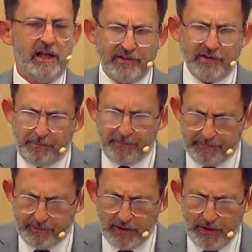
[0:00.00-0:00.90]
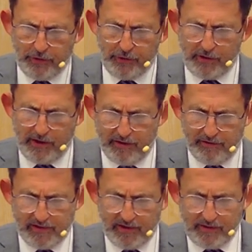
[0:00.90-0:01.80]
There are people who
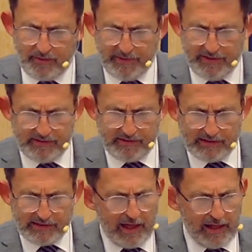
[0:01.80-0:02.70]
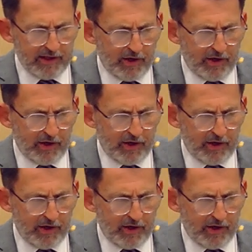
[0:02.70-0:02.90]
have been lying